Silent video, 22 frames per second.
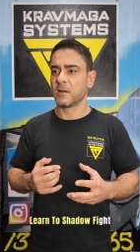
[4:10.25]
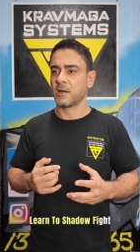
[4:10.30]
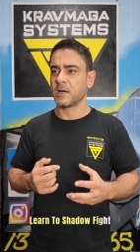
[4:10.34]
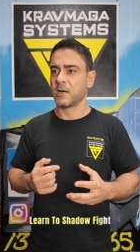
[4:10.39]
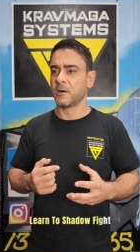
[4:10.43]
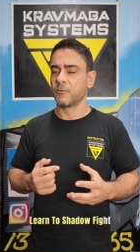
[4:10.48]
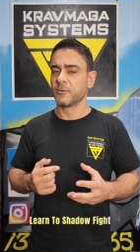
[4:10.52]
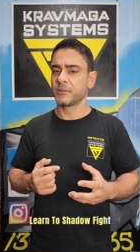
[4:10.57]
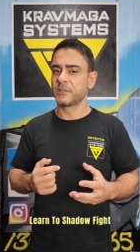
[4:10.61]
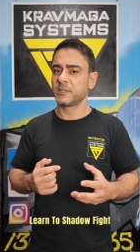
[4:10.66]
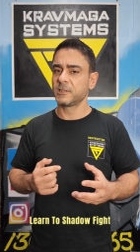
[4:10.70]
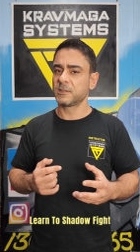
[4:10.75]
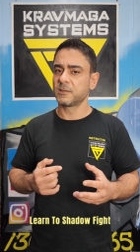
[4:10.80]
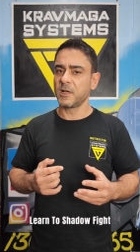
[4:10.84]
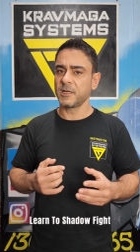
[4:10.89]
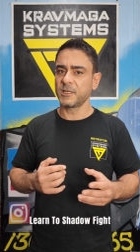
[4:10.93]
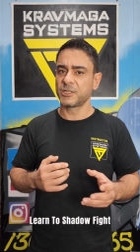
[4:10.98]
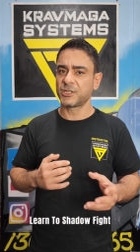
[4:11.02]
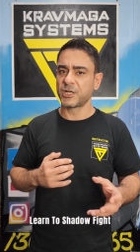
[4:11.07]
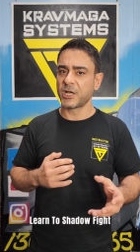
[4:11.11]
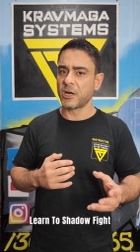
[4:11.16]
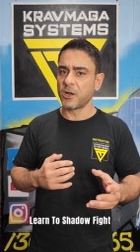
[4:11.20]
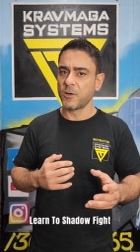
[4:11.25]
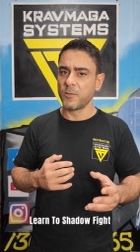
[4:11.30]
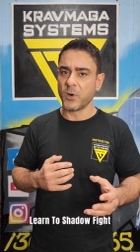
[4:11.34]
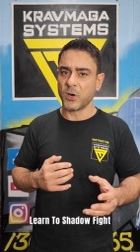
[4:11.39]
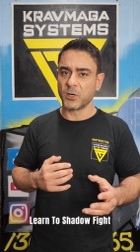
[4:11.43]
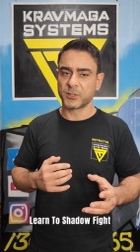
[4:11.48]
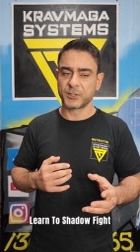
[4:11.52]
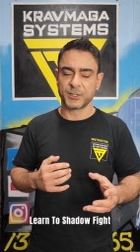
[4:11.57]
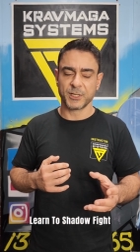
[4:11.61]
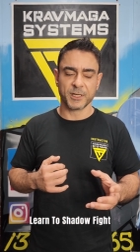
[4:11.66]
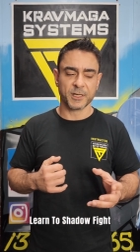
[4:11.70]
which is like shadow
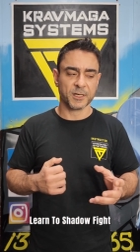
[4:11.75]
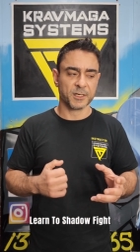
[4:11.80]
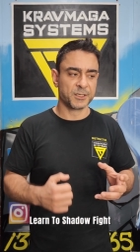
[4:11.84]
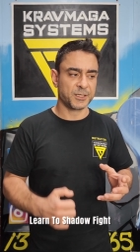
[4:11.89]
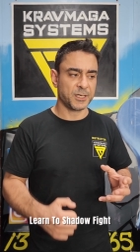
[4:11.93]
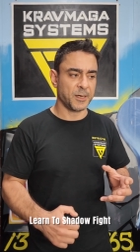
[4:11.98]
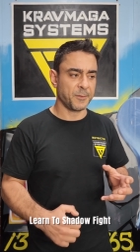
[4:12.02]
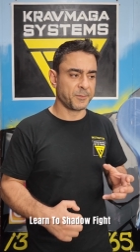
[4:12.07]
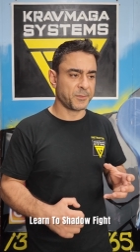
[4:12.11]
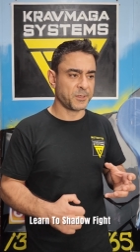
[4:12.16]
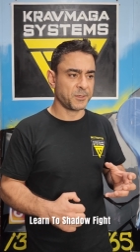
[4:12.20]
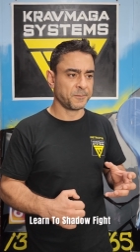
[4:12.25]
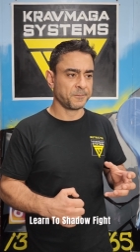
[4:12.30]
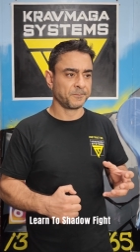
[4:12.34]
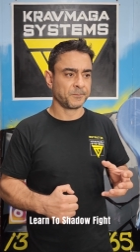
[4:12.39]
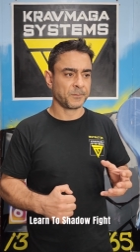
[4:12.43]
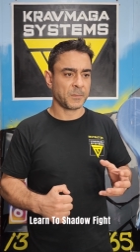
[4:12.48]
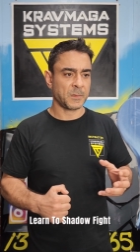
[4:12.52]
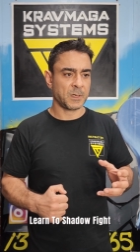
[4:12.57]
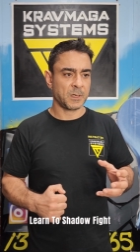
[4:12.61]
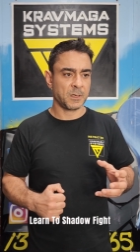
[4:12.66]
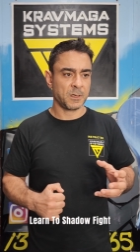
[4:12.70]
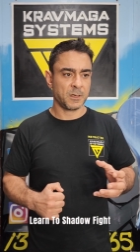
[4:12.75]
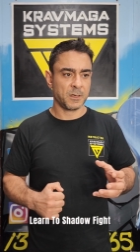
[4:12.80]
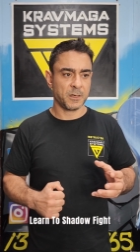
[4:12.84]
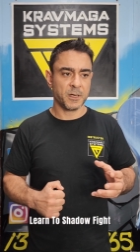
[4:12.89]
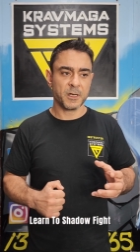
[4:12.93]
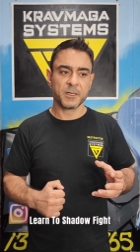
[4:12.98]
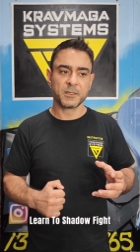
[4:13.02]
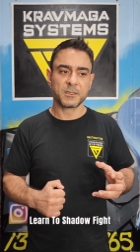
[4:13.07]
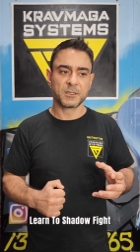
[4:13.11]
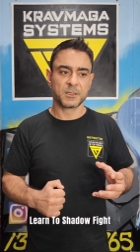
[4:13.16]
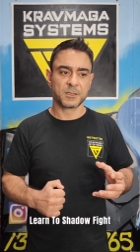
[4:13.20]
boxing, except
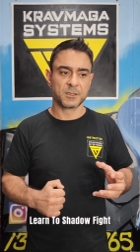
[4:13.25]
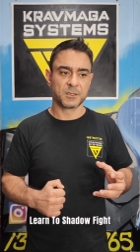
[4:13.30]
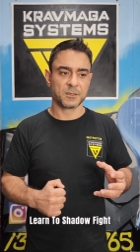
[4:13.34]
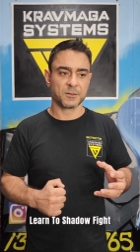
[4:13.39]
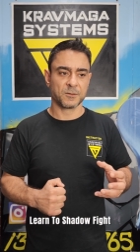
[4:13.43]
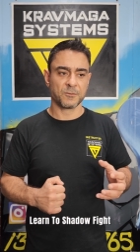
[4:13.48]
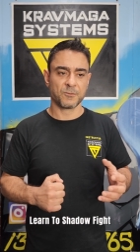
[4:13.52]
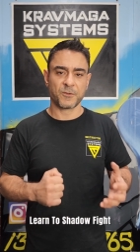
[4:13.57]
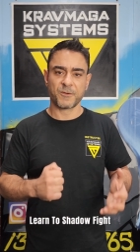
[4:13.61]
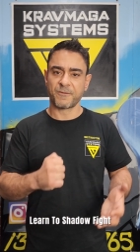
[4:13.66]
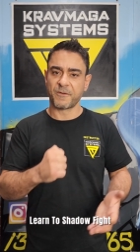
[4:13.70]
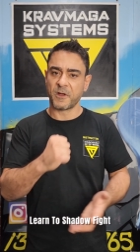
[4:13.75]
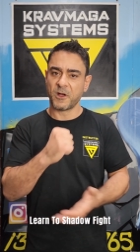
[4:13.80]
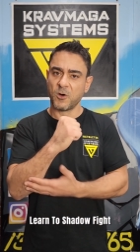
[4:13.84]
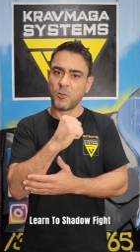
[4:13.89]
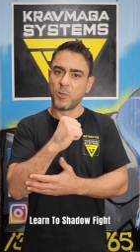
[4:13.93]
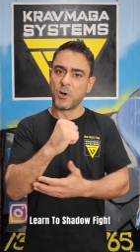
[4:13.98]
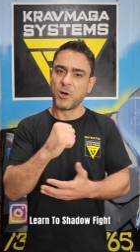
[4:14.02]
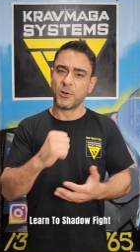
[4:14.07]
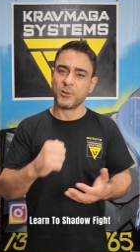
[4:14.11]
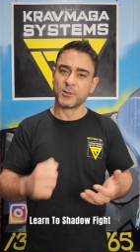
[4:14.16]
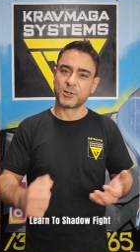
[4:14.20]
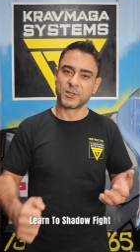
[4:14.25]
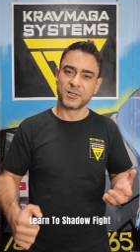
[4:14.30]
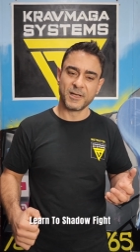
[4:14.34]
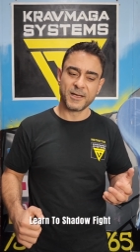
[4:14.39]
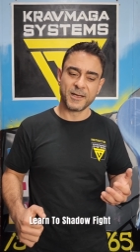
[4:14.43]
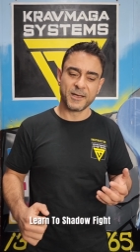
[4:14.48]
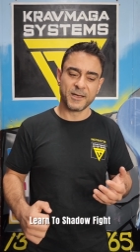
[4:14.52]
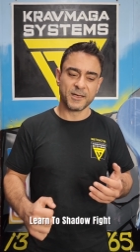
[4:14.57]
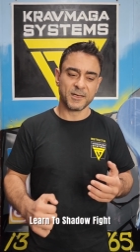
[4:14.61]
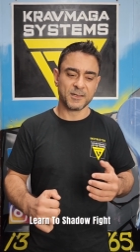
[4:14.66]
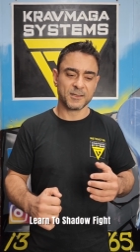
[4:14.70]
it's with elbows,
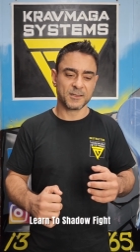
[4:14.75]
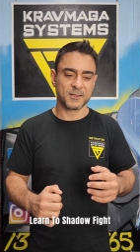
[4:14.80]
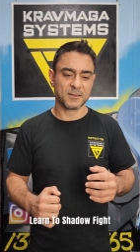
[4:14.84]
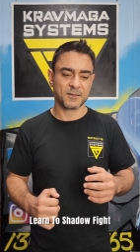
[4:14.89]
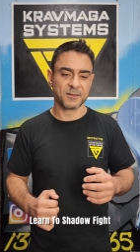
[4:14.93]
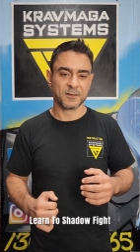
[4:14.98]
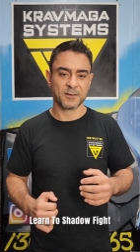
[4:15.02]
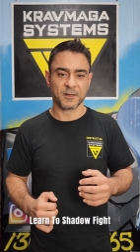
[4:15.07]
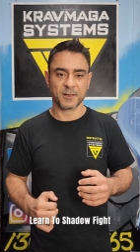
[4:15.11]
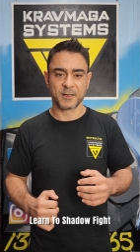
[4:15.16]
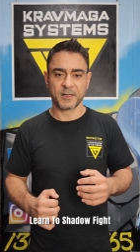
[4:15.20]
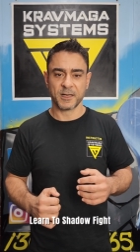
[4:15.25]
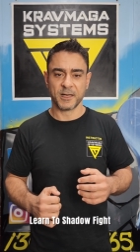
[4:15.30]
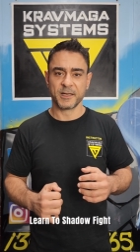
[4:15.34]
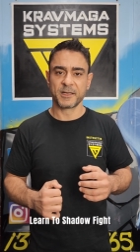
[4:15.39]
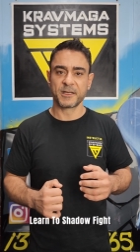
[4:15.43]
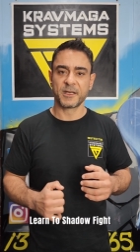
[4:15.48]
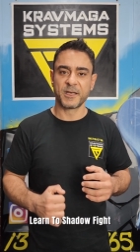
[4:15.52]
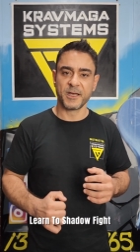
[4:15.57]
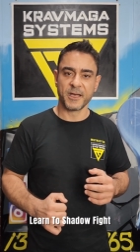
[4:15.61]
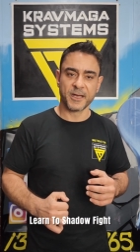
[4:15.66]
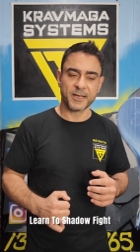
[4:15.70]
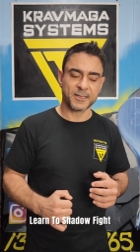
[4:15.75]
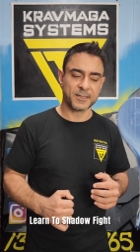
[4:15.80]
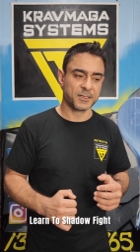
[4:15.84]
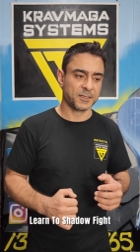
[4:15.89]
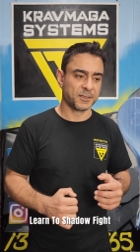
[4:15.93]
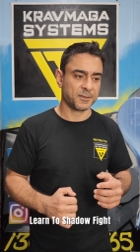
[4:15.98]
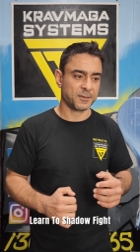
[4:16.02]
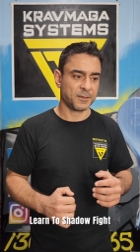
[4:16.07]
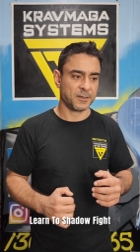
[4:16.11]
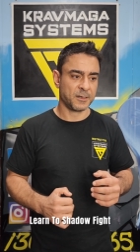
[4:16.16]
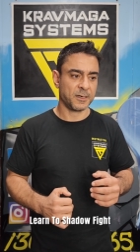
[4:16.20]
knees, okay,
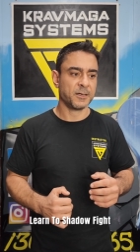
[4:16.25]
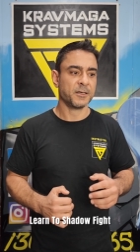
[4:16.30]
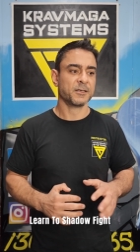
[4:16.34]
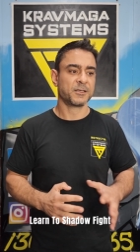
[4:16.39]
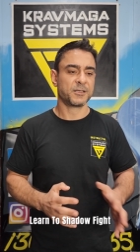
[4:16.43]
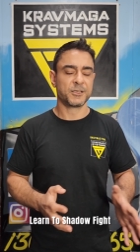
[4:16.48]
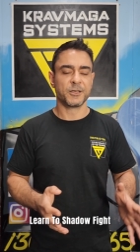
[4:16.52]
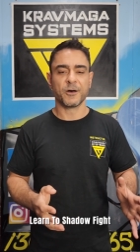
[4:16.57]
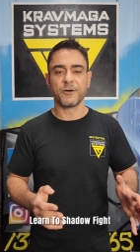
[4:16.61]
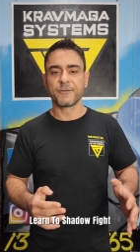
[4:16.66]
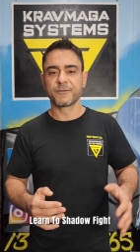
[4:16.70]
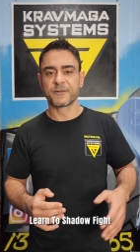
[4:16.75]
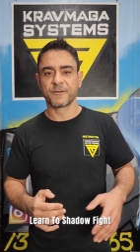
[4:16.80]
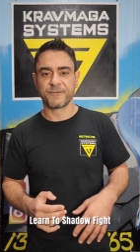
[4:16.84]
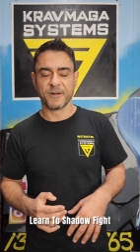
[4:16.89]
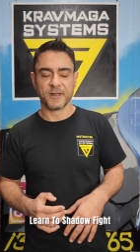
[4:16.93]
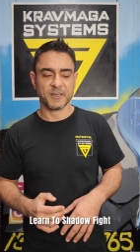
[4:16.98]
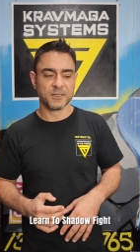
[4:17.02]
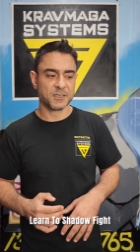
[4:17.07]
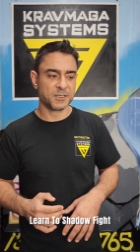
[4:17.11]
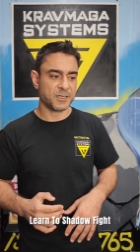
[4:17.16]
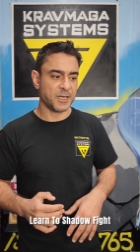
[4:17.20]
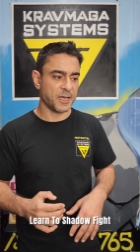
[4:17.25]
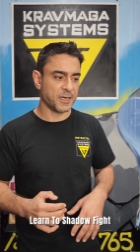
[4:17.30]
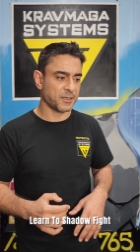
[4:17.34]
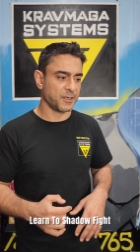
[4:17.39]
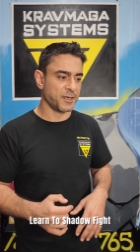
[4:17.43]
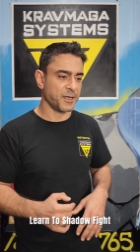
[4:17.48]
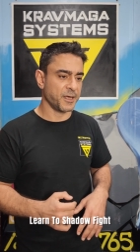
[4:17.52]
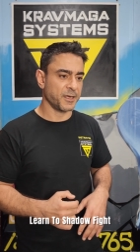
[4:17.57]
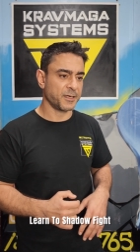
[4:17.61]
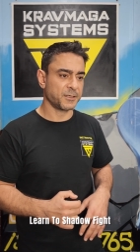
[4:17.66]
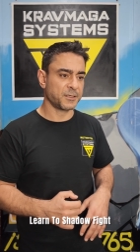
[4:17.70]
kicks, self-defense
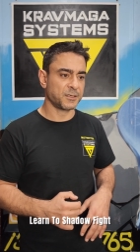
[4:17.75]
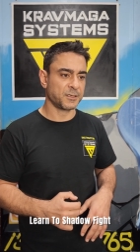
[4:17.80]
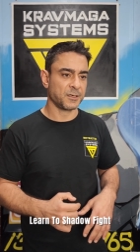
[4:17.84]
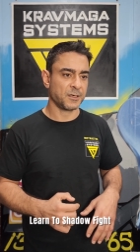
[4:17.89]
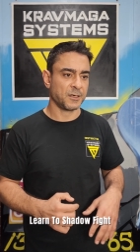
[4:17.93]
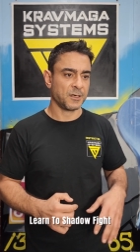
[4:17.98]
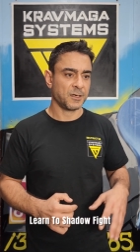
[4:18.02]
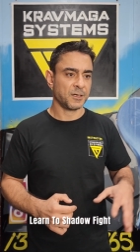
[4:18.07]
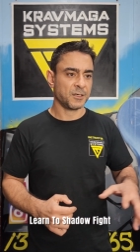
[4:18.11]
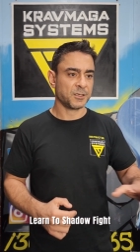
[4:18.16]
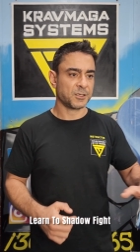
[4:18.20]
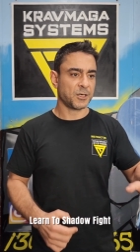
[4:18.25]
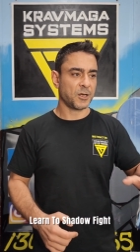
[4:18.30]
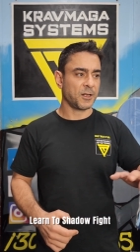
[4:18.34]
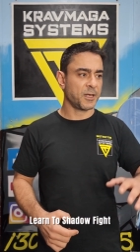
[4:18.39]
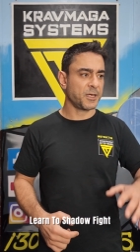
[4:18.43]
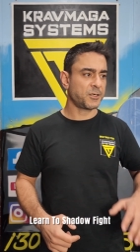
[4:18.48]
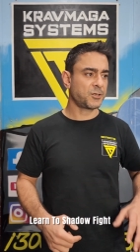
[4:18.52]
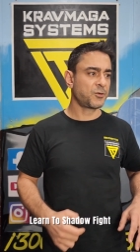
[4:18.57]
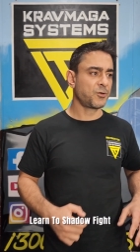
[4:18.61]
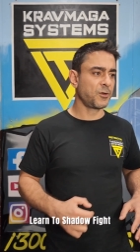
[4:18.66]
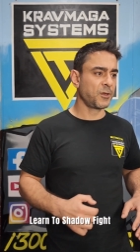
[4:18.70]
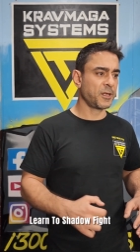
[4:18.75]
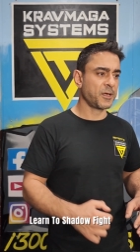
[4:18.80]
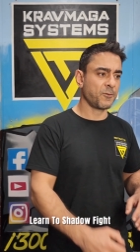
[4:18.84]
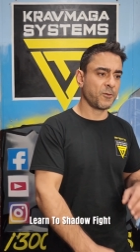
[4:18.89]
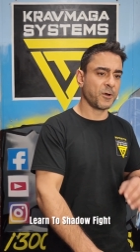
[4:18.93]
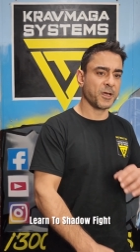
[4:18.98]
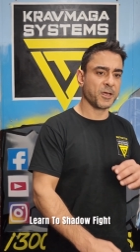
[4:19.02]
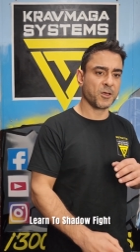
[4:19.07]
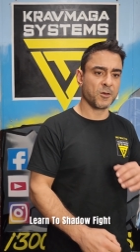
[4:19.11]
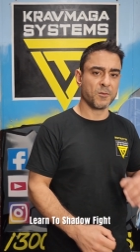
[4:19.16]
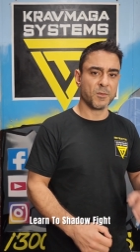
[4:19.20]
techniques. So literally
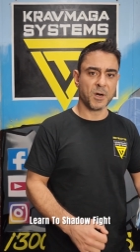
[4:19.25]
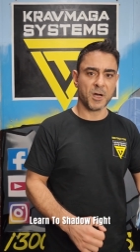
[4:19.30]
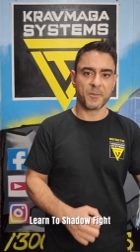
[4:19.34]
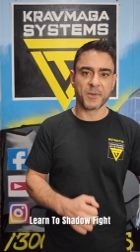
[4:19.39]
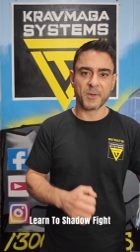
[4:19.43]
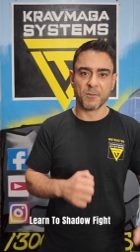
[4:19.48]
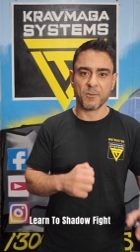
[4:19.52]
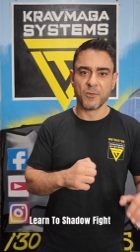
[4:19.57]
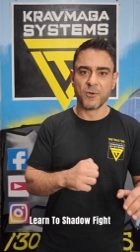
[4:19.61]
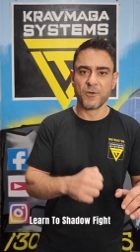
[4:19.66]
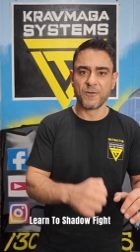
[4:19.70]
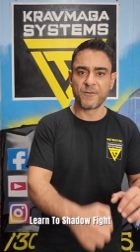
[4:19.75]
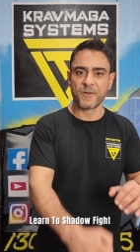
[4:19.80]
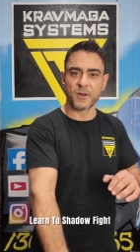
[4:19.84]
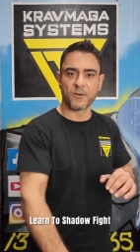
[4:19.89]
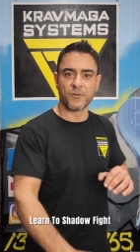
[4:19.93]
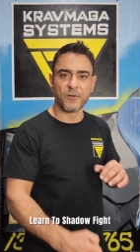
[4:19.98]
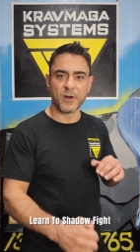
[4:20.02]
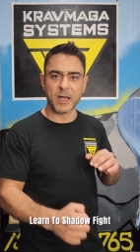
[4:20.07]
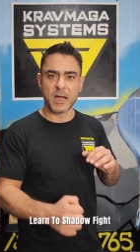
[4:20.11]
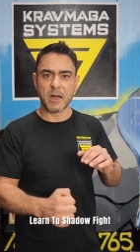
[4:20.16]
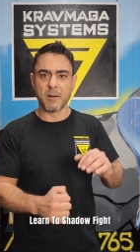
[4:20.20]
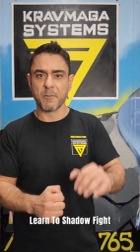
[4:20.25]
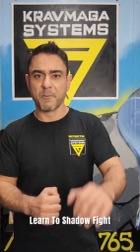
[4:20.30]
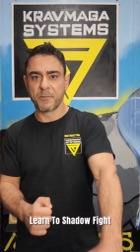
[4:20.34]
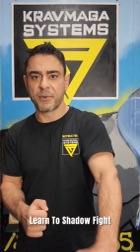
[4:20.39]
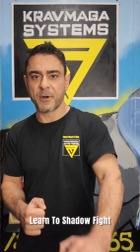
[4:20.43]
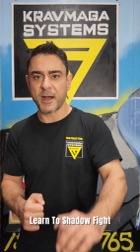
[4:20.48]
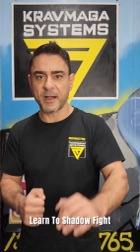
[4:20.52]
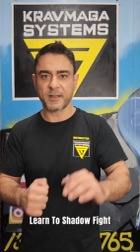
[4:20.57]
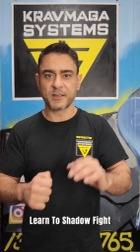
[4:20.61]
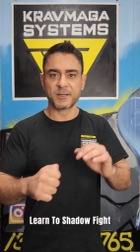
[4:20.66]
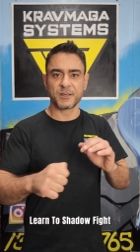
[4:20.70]
where you might be moving around,
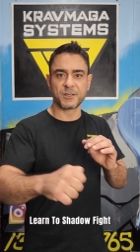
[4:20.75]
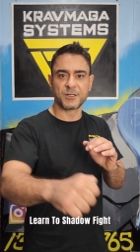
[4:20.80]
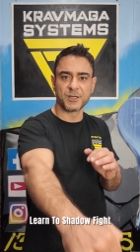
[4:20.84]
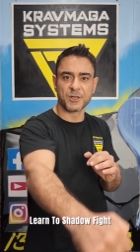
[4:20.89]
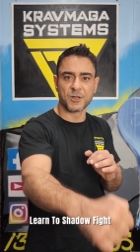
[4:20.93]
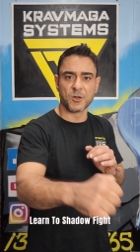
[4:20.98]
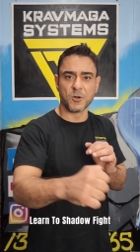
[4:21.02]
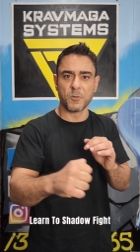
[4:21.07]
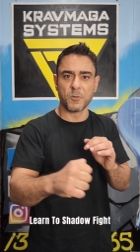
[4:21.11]
practicing your